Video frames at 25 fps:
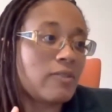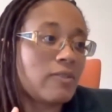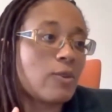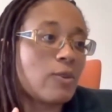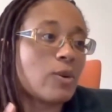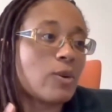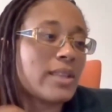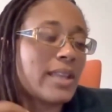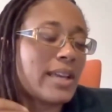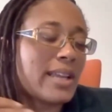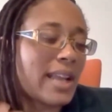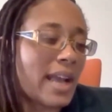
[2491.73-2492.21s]

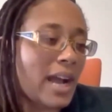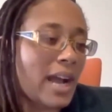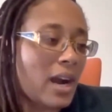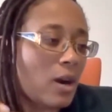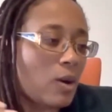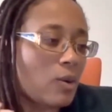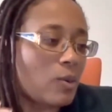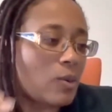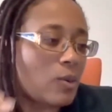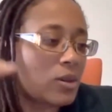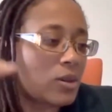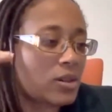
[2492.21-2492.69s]
for that
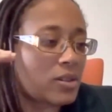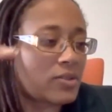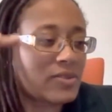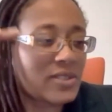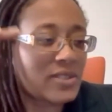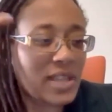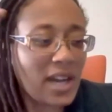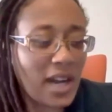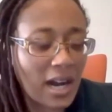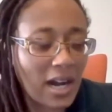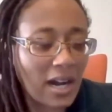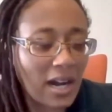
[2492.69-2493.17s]
hour
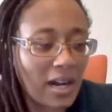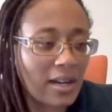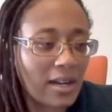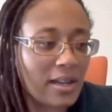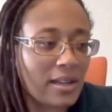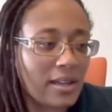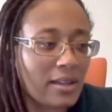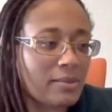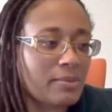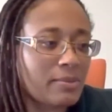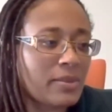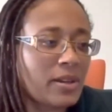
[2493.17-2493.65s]
of
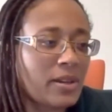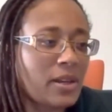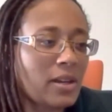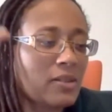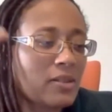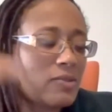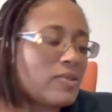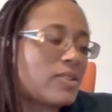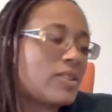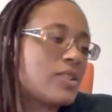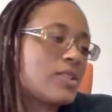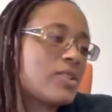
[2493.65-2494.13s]
time
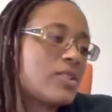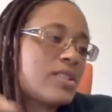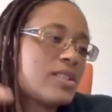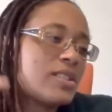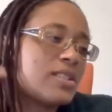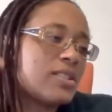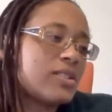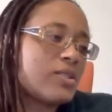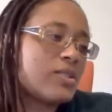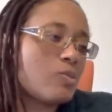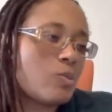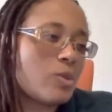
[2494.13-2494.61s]

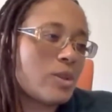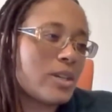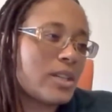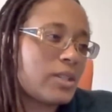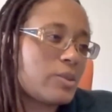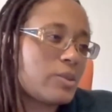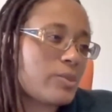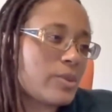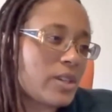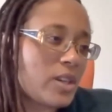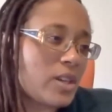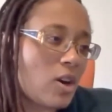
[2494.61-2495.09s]
versus what
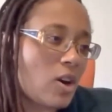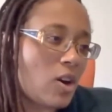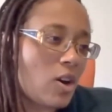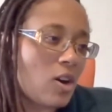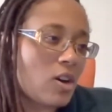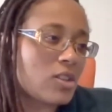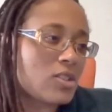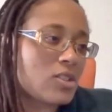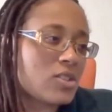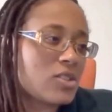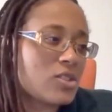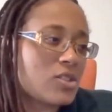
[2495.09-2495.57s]
it would
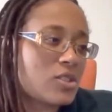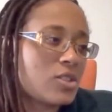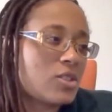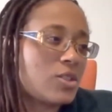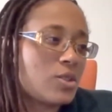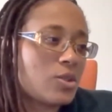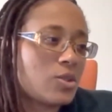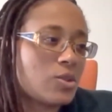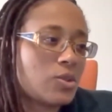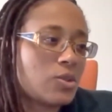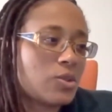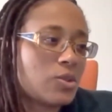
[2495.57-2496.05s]
cost
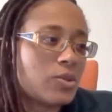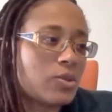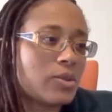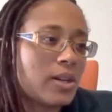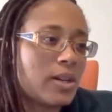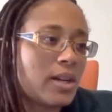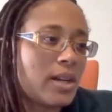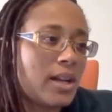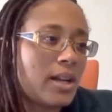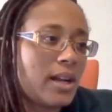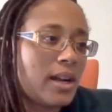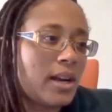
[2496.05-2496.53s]
to